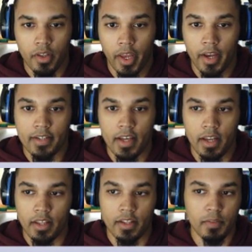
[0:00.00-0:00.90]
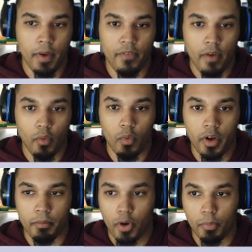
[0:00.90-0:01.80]
Like I said, this is my favorite
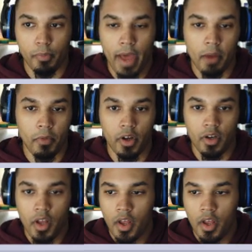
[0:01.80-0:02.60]
one, Purple Patamon.